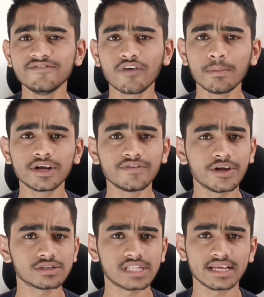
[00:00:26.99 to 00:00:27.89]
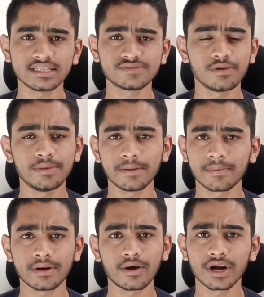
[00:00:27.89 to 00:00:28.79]
informative videos like this will be
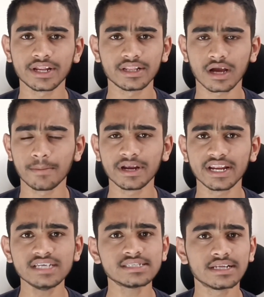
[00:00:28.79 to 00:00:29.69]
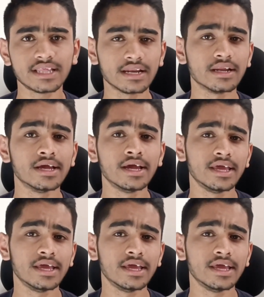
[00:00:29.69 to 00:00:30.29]
uploaded in the coming days. And then